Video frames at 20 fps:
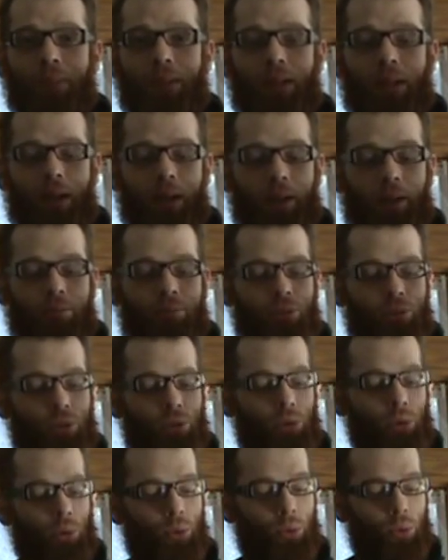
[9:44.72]
I have
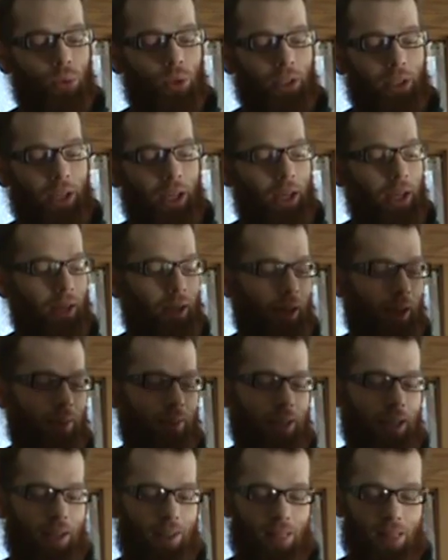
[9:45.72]
to, again, add
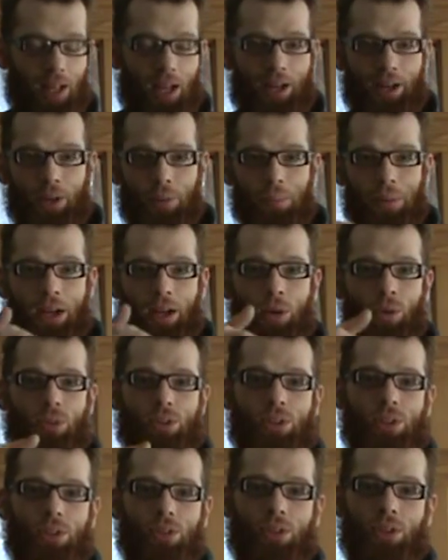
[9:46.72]
that lyre
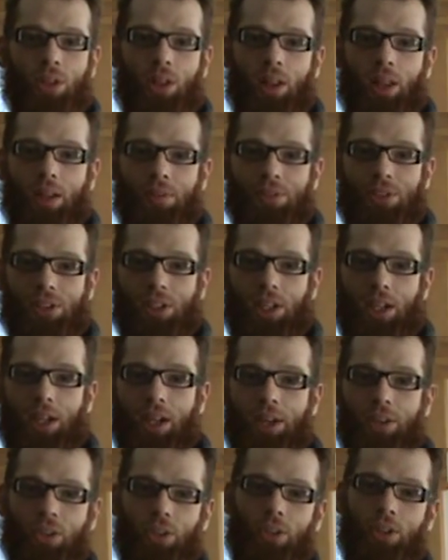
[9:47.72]
mount to the left
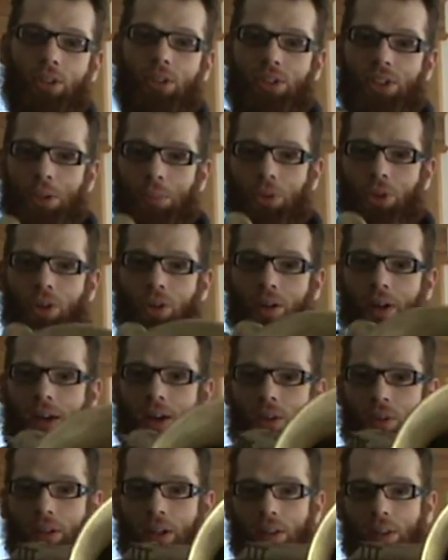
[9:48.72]
side or somewhere
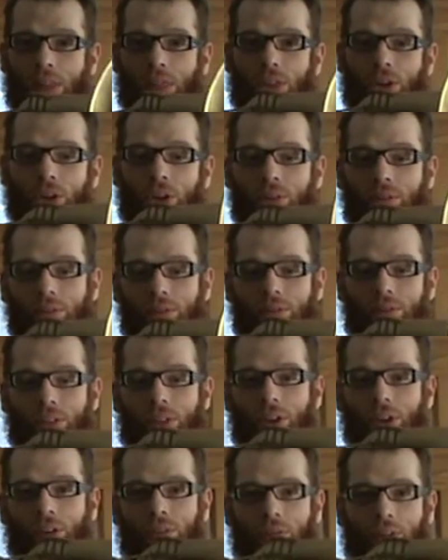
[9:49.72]
around on the third
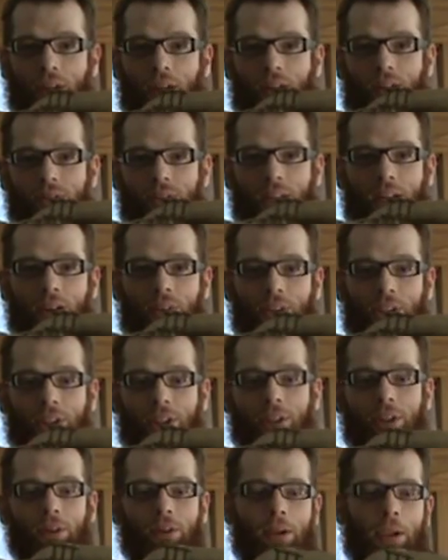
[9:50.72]
valve down
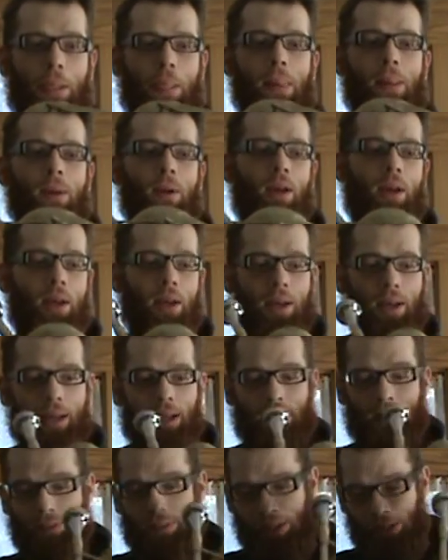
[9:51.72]
here.
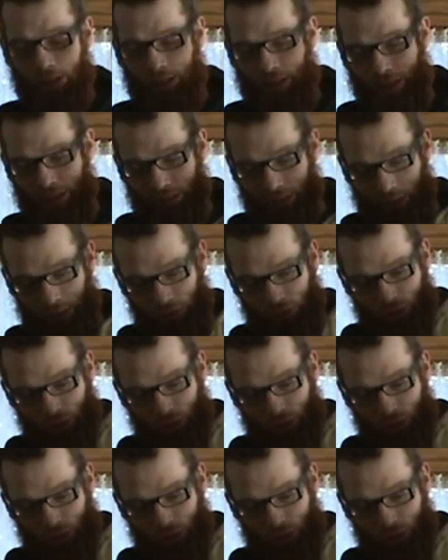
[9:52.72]
And then I need